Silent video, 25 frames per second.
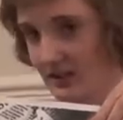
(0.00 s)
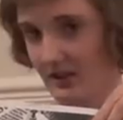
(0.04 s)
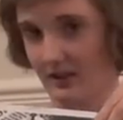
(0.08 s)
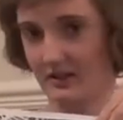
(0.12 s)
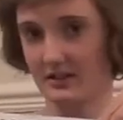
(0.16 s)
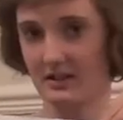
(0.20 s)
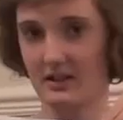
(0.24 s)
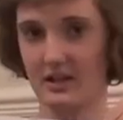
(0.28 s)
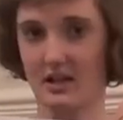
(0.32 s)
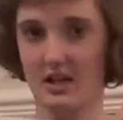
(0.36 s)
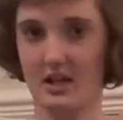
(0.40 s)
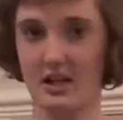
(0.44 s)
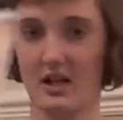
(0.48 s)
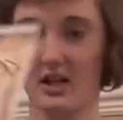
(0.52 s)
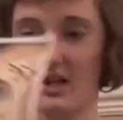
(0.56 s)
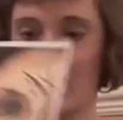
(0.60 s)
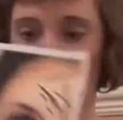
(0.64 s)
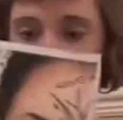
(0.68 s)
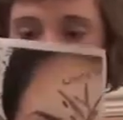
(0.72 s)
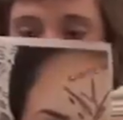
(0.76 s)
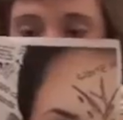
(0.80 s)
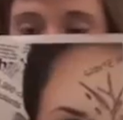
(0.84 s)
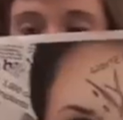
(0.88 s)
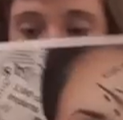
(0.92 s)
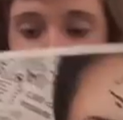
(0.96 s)
on,
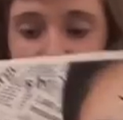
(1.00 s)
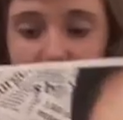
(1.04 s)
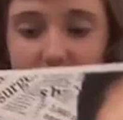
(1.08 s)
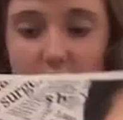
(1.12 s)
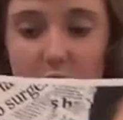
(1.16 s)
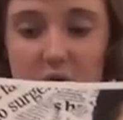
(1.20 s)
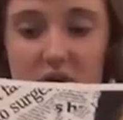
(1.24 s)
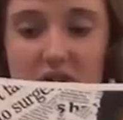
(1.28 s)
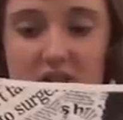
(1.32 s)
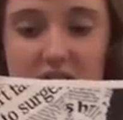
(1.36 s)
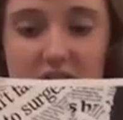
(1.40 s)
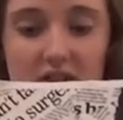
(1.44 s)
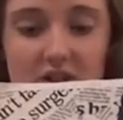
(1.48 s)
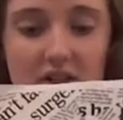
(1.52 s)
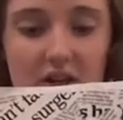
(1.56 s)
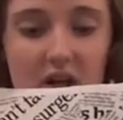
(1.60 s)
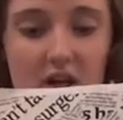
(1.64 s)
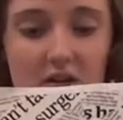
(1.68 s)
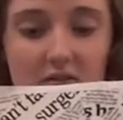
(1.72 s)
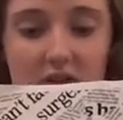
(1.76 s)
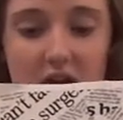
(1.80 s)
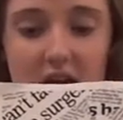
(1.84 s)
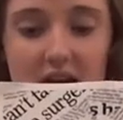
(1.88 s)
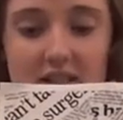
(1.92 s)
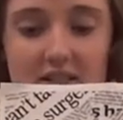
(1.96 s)
her shoulder didn't go
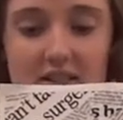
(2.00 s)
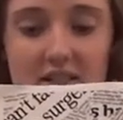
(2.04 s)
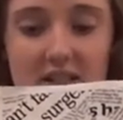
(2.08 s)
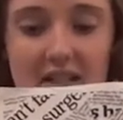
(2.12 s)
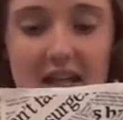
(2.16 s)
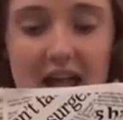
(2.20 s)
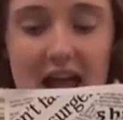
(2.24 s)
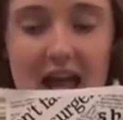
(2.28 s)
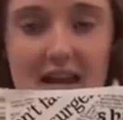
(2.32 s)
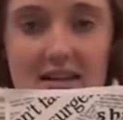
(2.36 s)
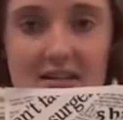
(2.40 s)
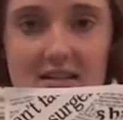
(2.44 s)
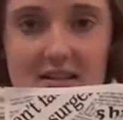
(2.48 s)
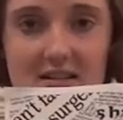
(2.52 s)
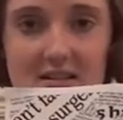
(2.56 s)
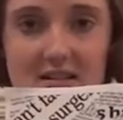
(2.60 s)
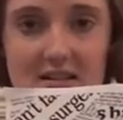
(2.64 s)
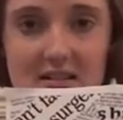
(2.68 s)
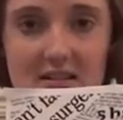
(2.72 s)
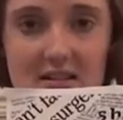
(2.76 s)
right to the end,